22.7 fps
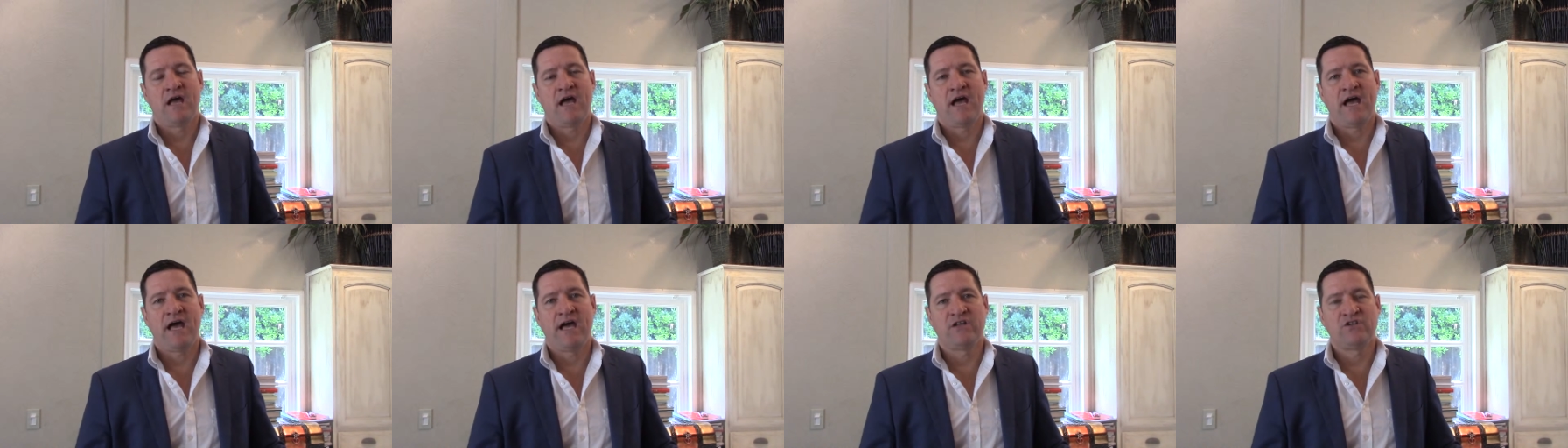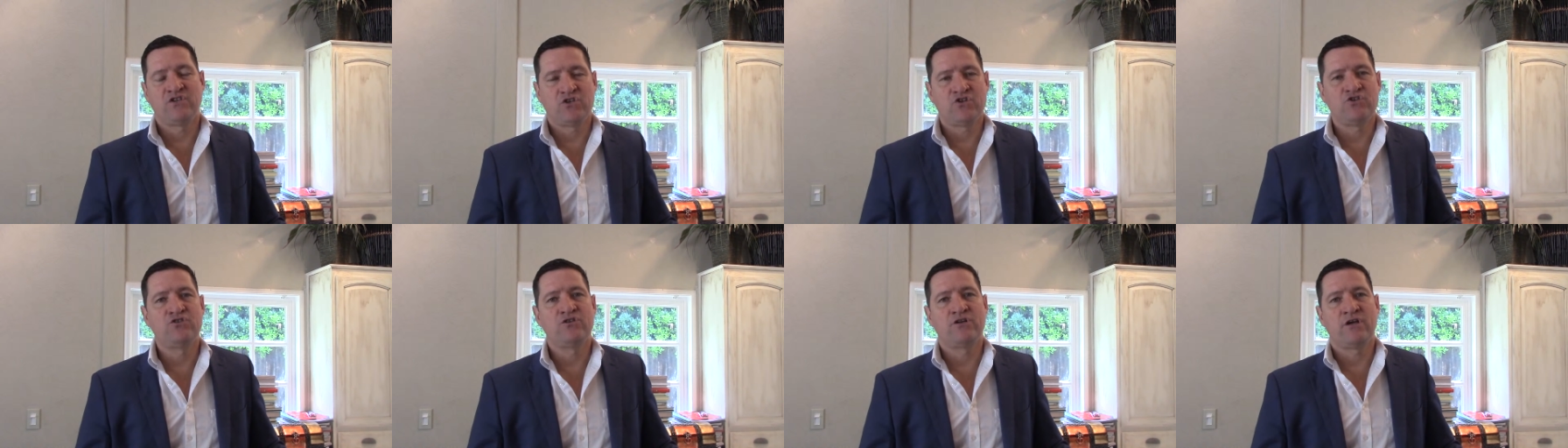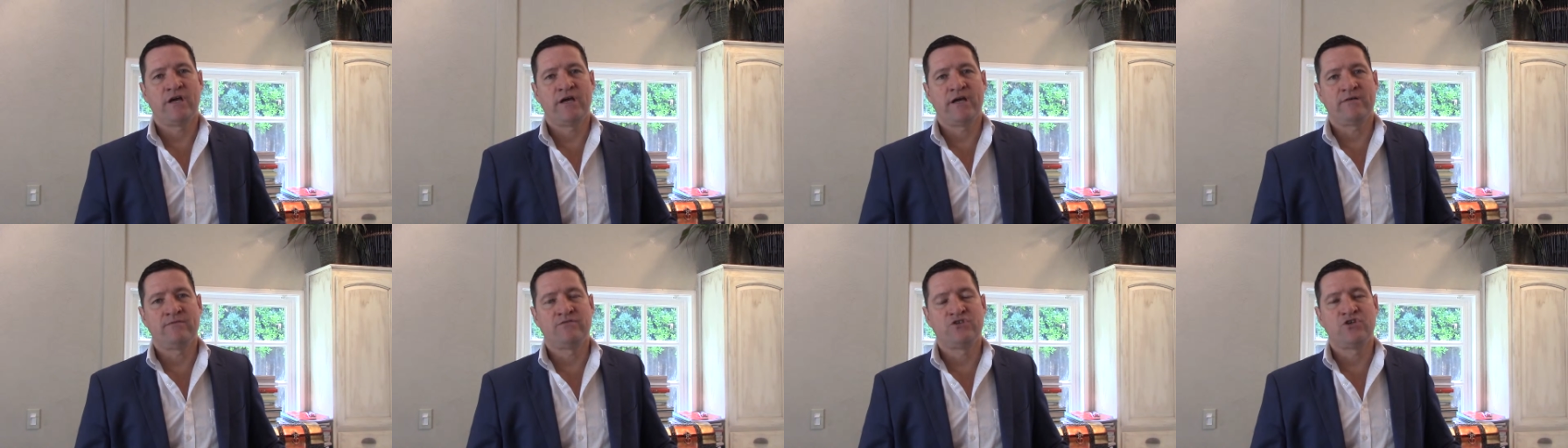
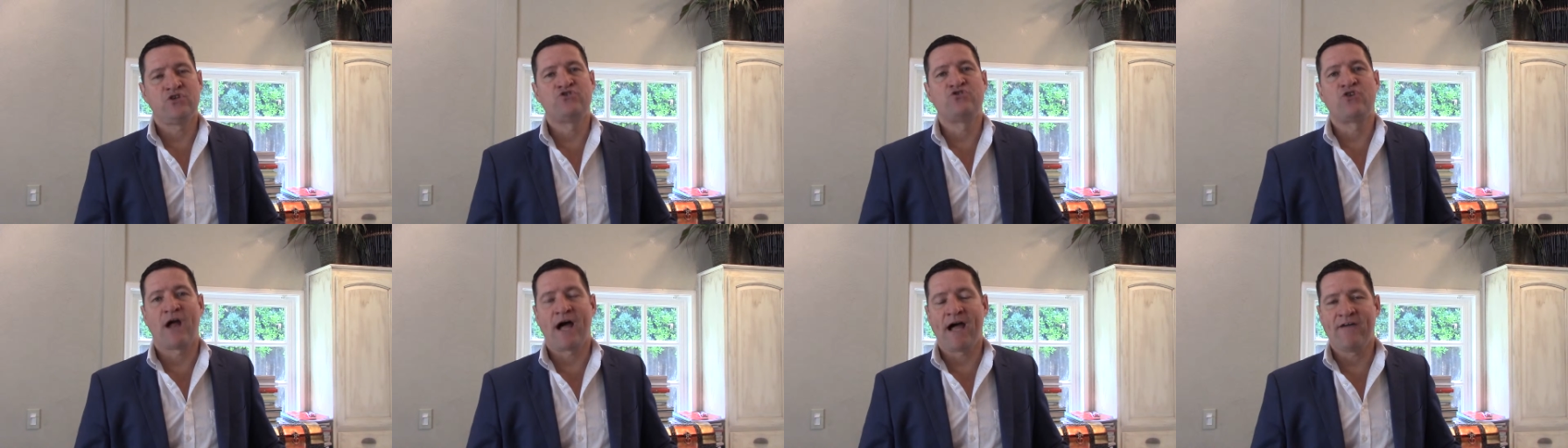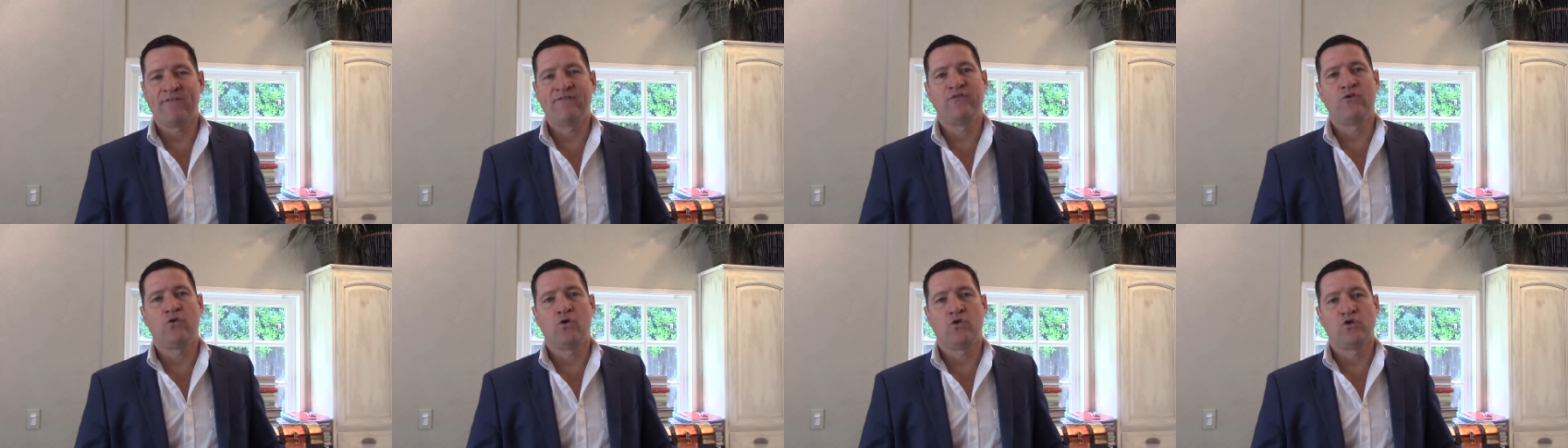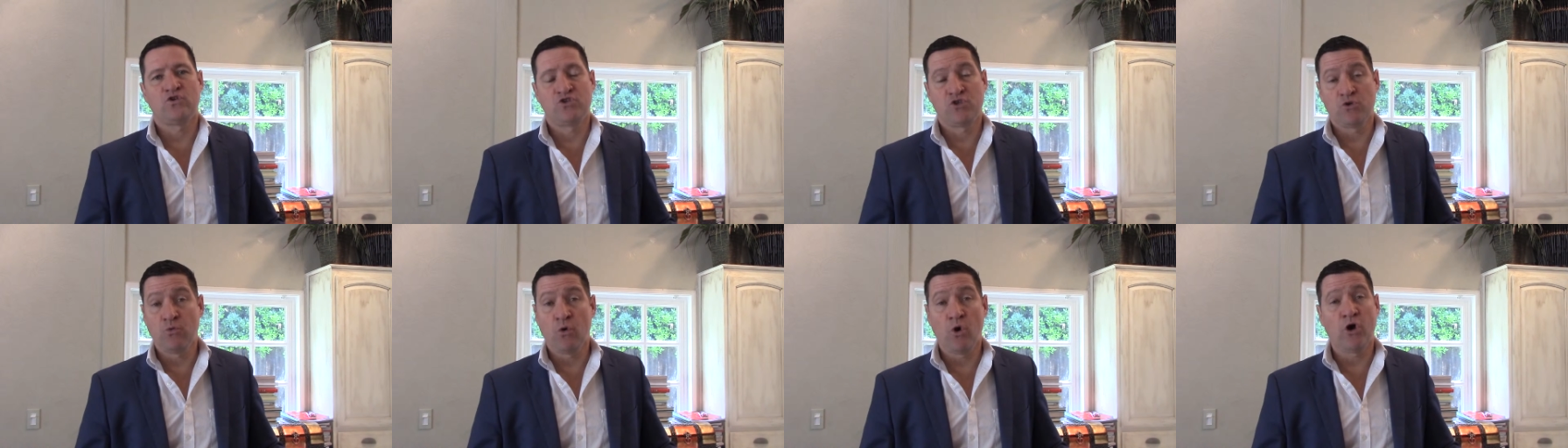to drive
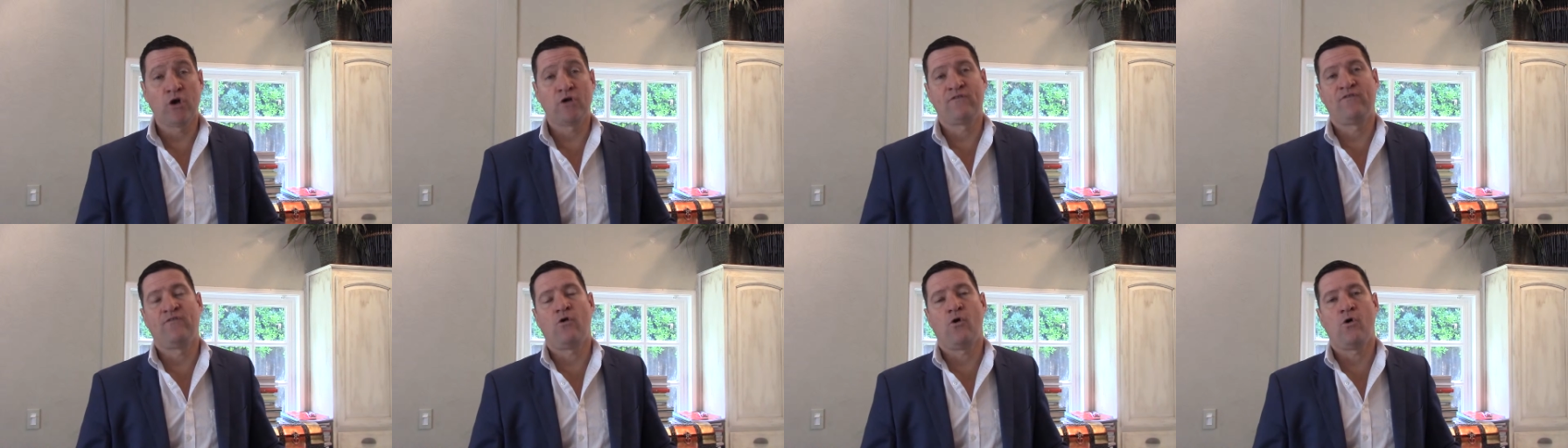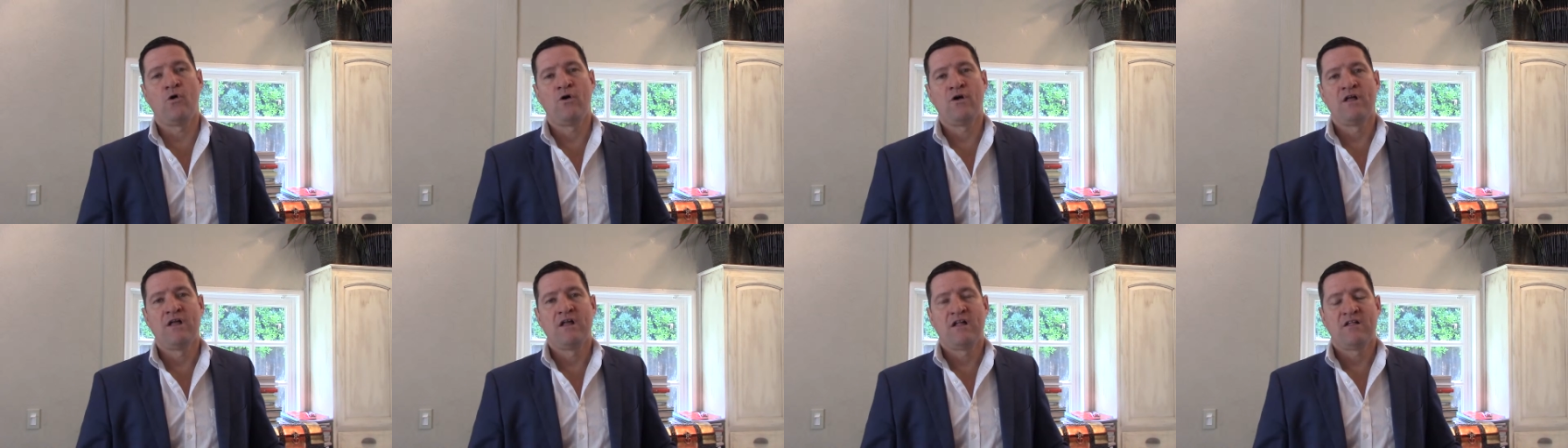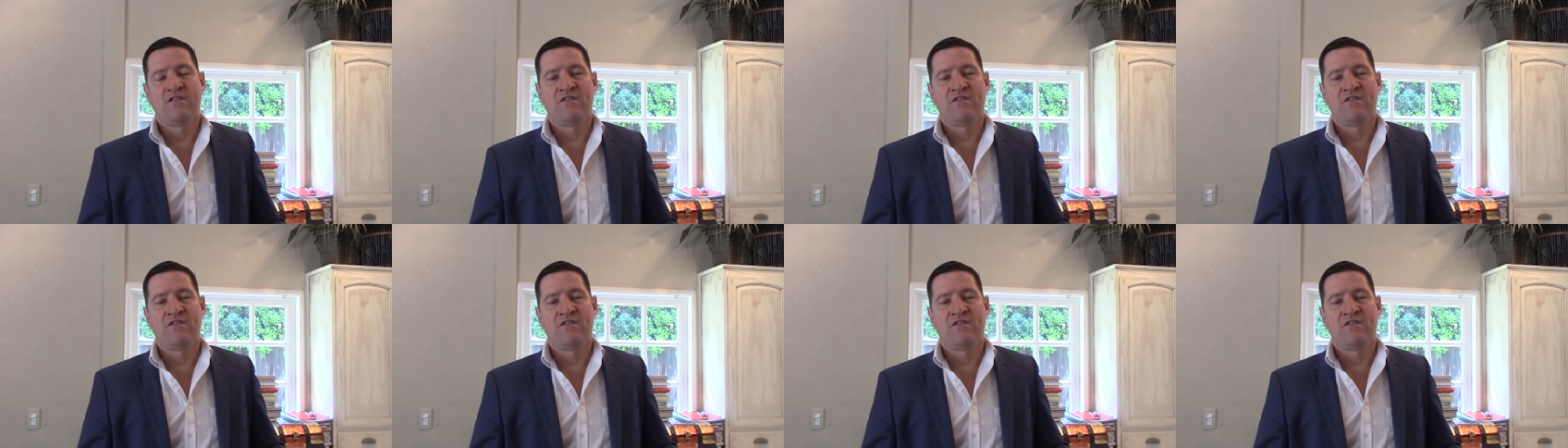for, to work for.